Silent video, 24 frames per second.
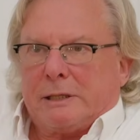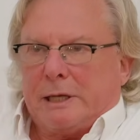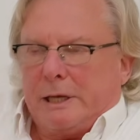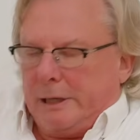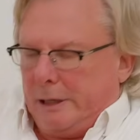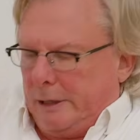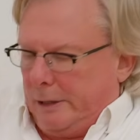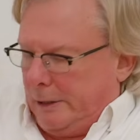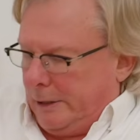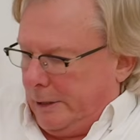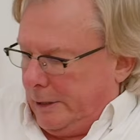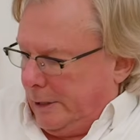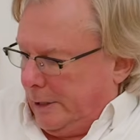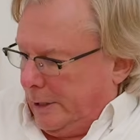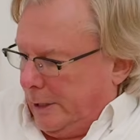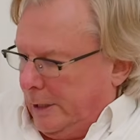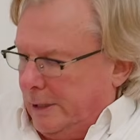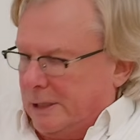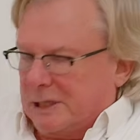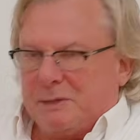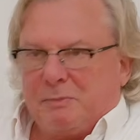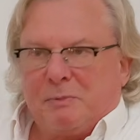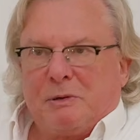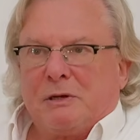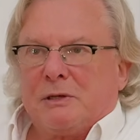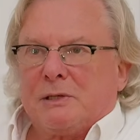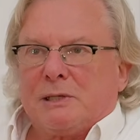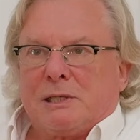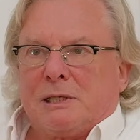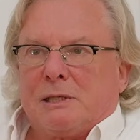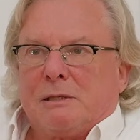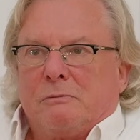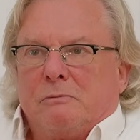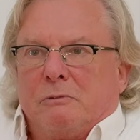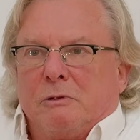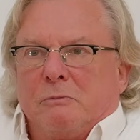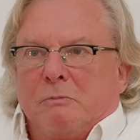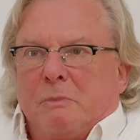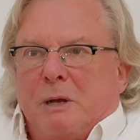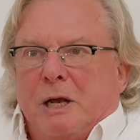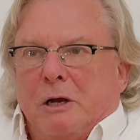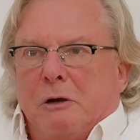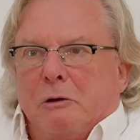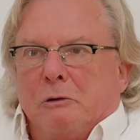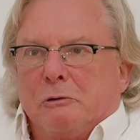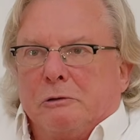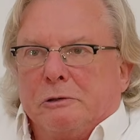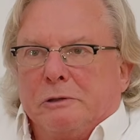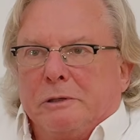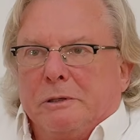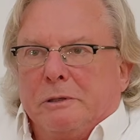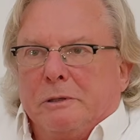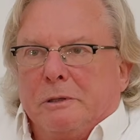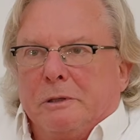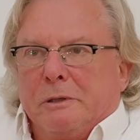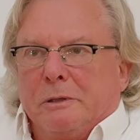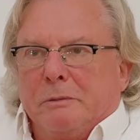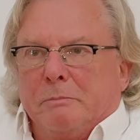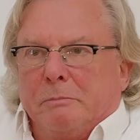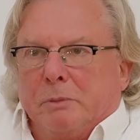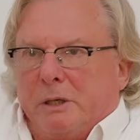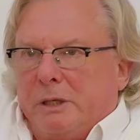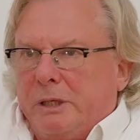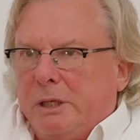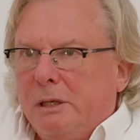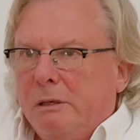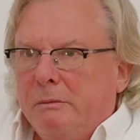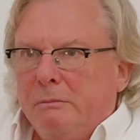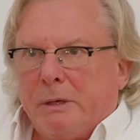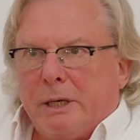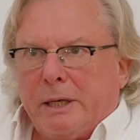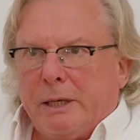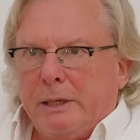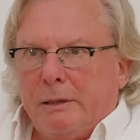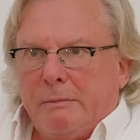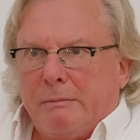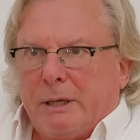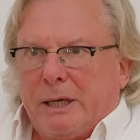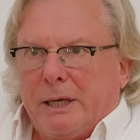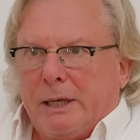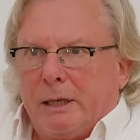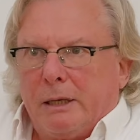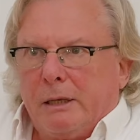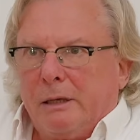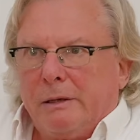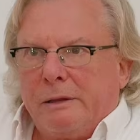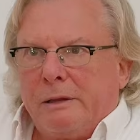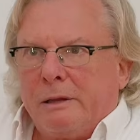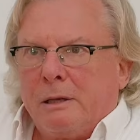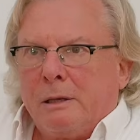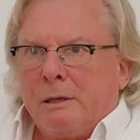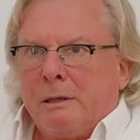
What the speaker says: I experienced it with my own body, my health.